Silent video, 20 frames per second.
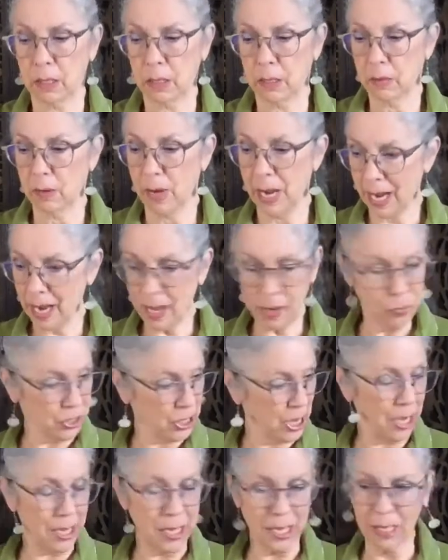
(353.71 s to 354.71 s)
"Why, I'm
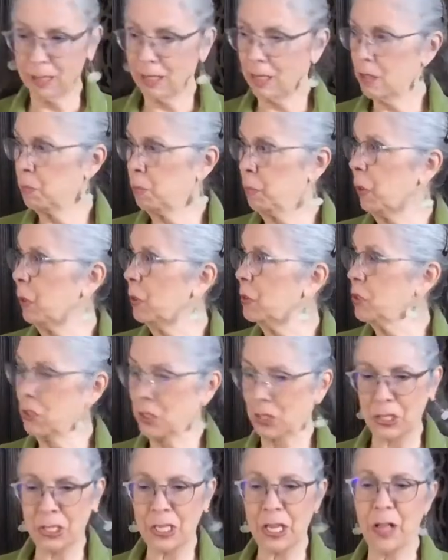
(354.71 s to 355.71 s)
taking these birds
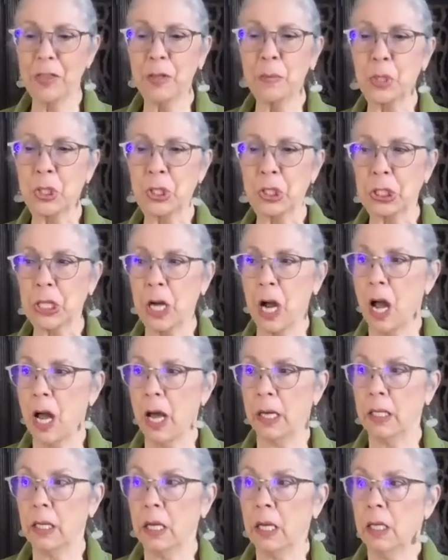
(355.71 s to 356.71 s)
to sell them to the
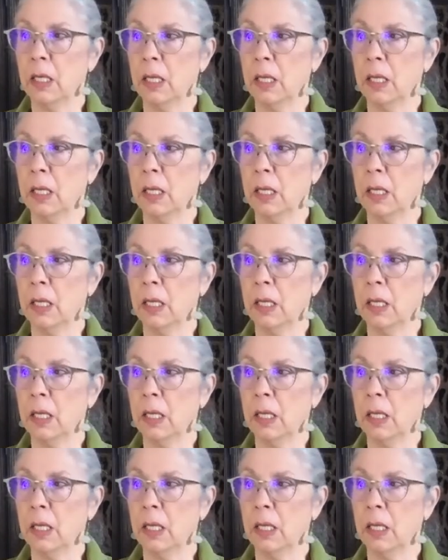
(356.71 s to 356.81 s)
Khan.